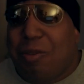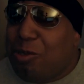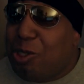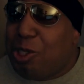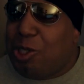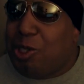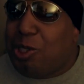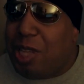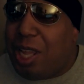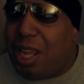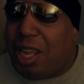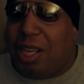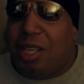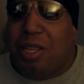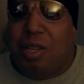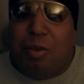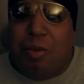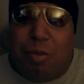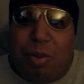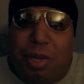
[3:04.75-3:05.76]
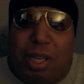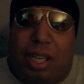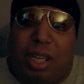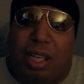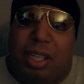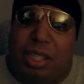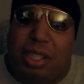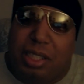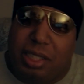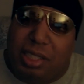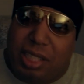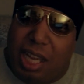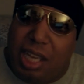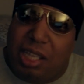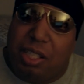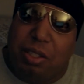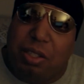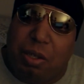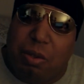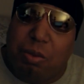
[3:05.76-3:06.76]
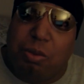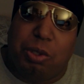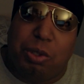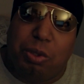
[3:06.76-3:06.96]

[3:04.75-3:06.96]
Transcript: Just saying. But standing on